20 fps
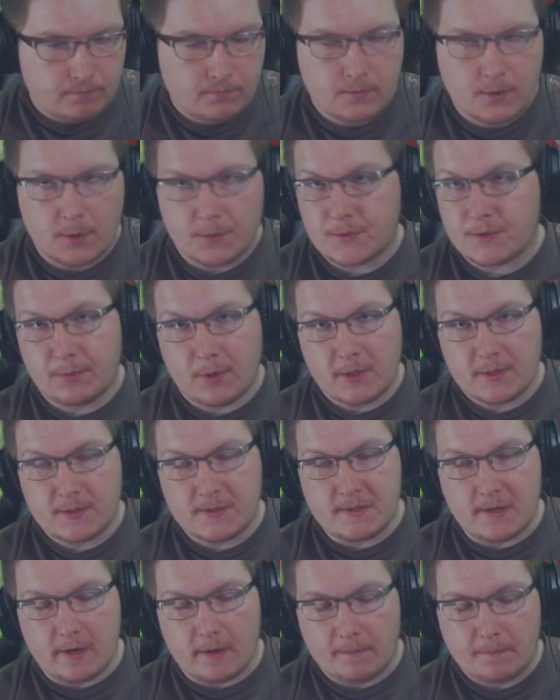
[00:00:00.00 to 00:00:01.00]
No surprise
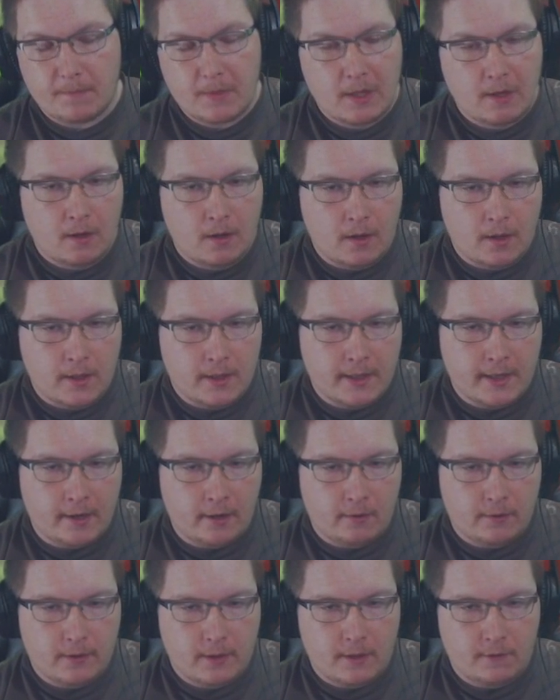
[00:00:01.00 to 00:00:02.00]
there.
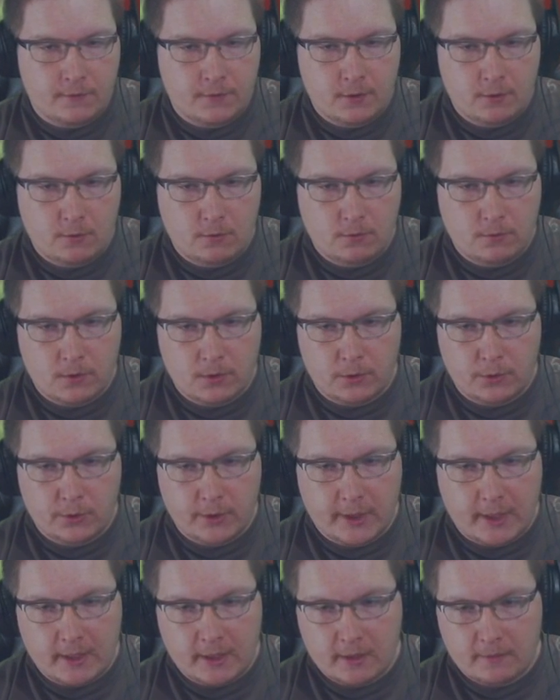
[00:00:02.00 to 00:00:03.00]
Now, if you
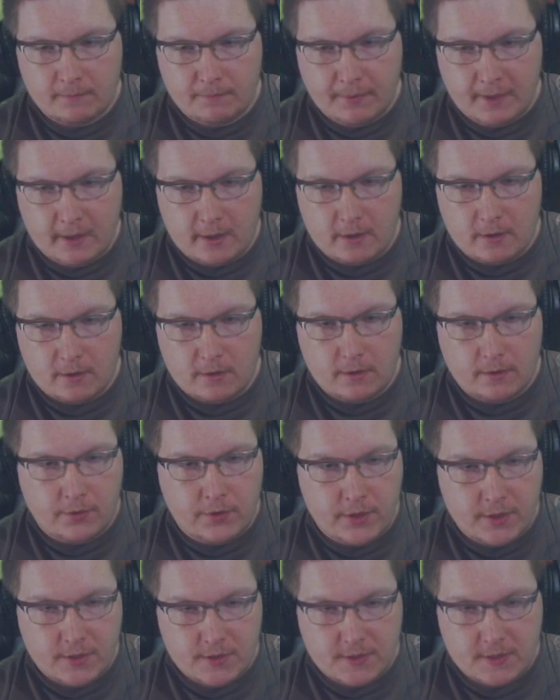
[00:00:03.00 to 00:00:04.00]
look and compare
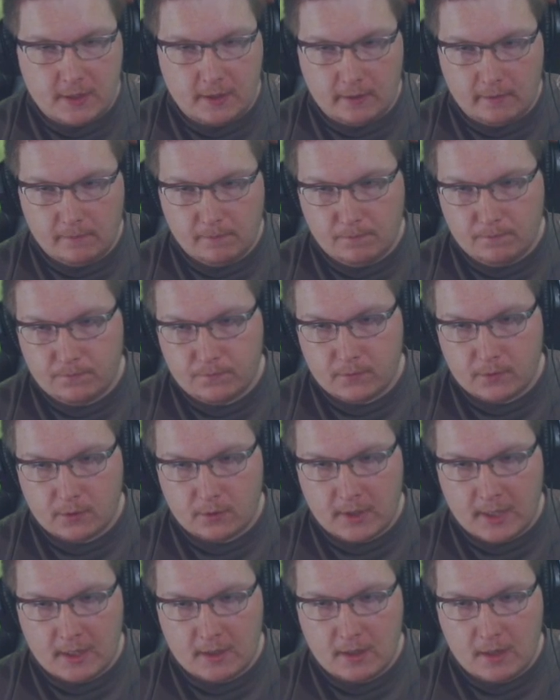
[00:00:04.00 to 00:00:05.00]
this hit,
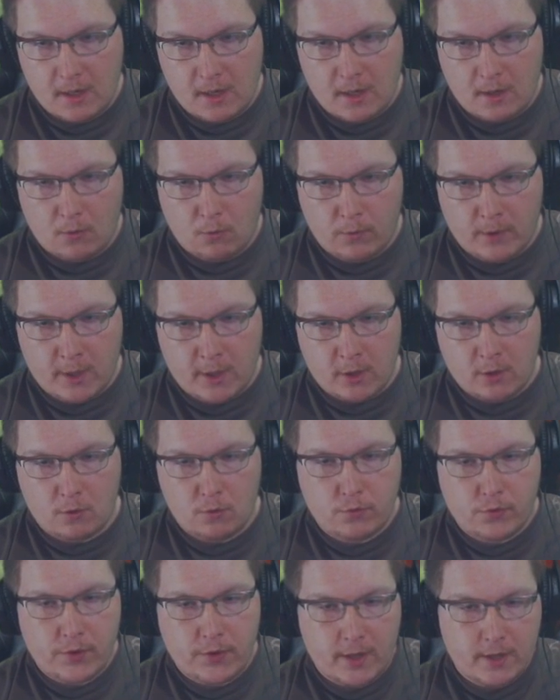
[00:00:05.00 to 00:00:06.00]
okay, we
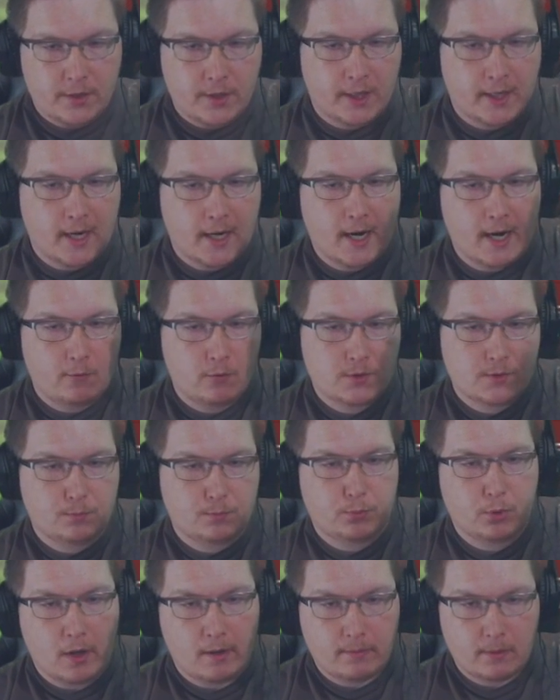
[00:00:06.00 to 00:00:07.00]
know that the guy was
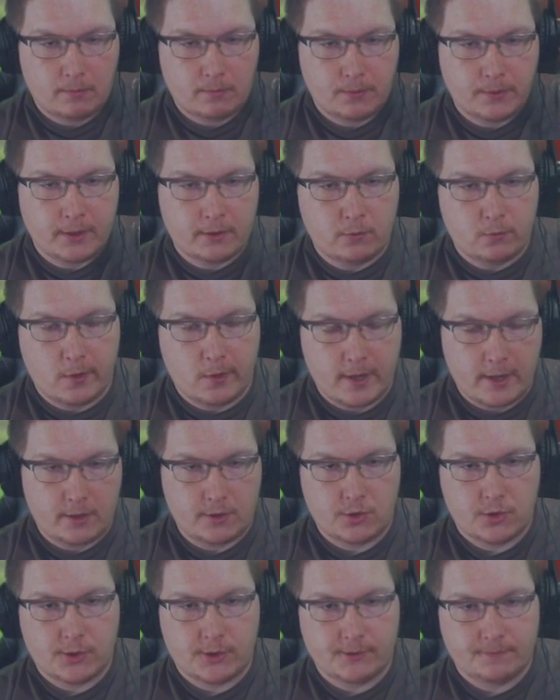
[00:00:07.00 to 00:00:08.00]
probably in
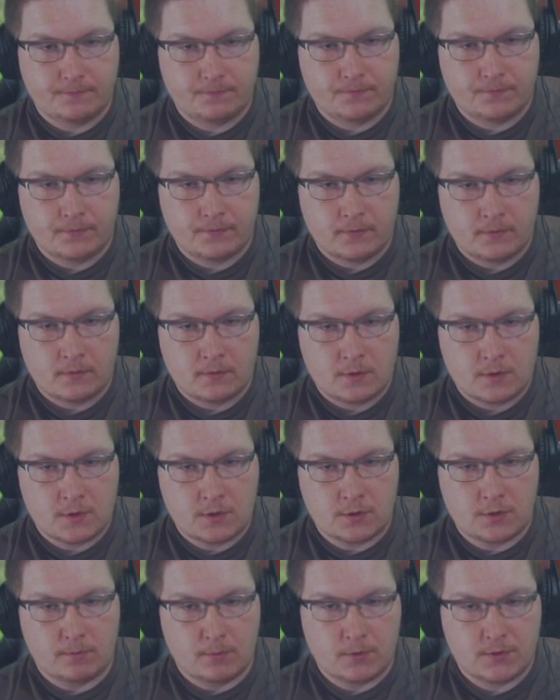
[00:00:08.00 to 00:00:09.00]
range,
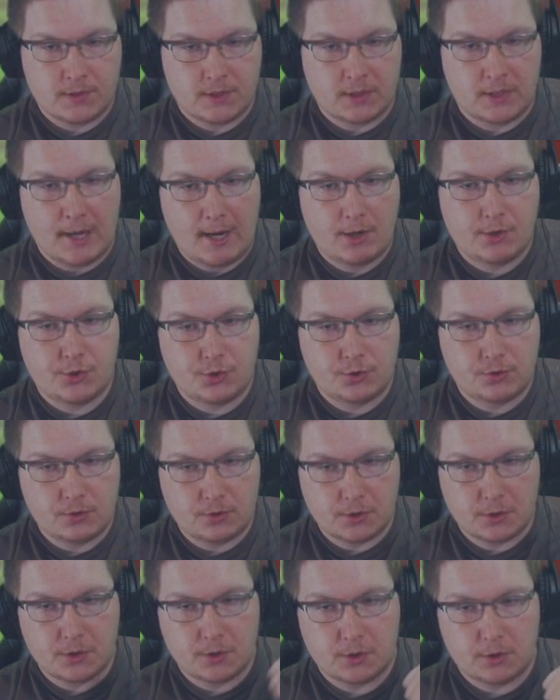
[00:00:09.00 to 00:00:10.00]
so the most
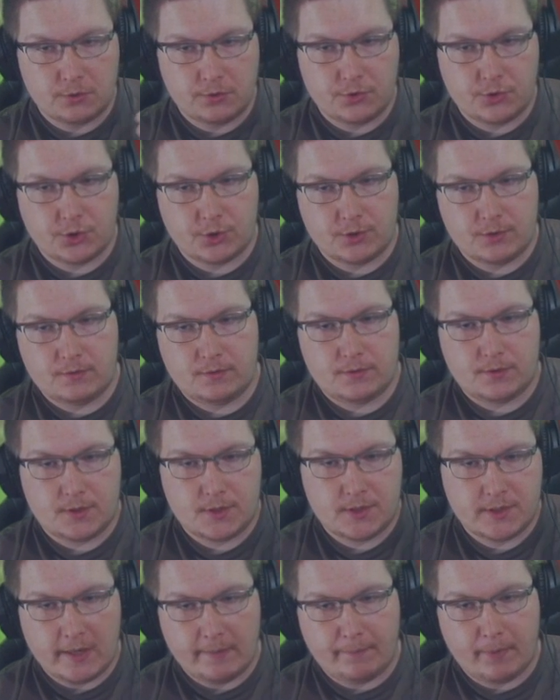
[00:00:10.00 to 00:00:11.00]
logical conclusion,
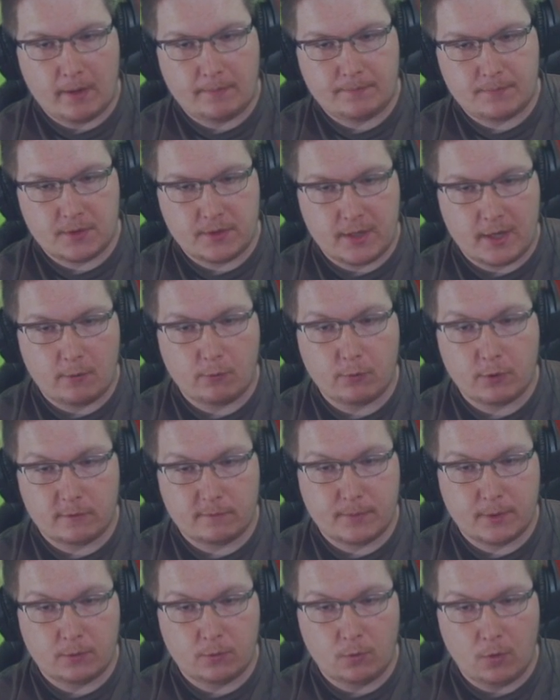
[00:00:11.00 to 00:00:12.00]
step up to that, would
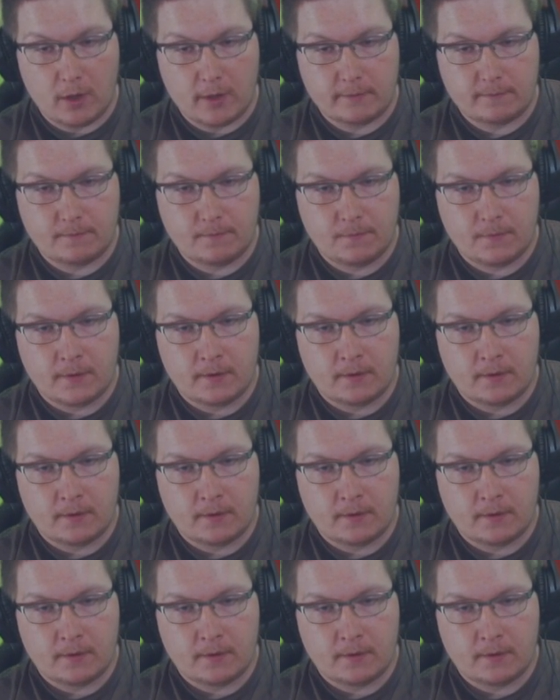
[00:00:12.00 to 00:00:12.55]
have been what?